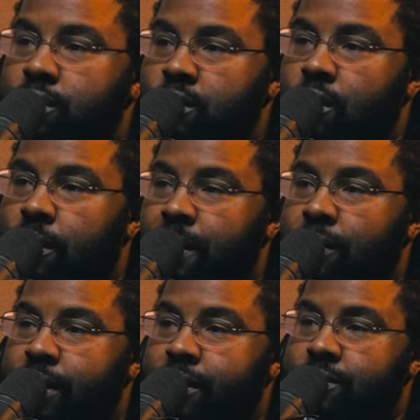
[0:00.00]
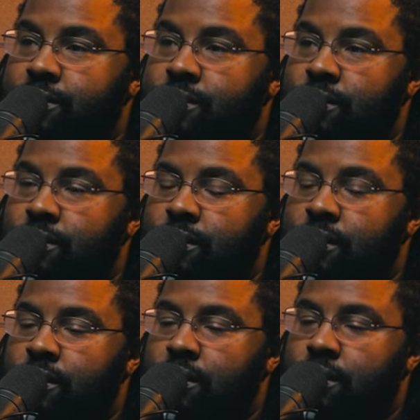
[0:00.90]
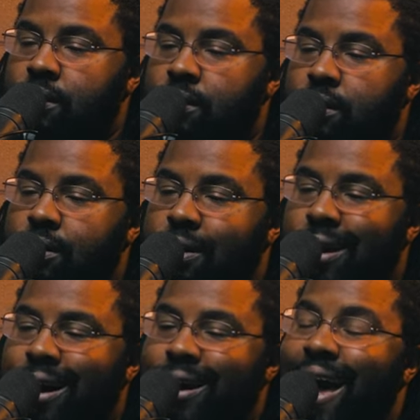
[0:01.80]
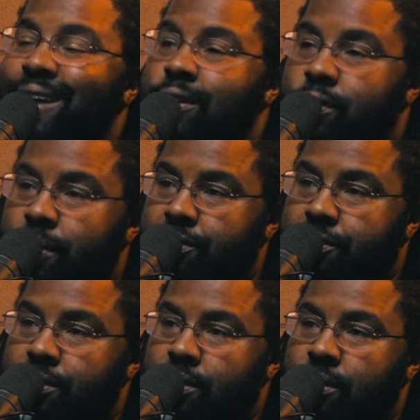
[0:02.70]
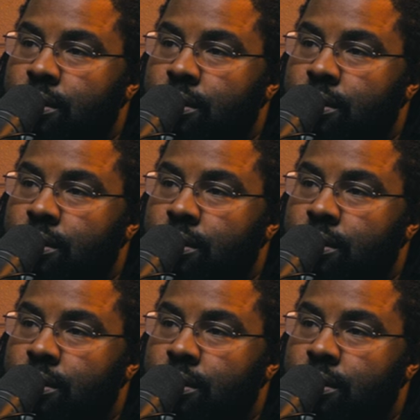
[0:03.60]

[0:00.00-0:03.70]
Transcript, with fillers: to talk about race, I'd ask a question.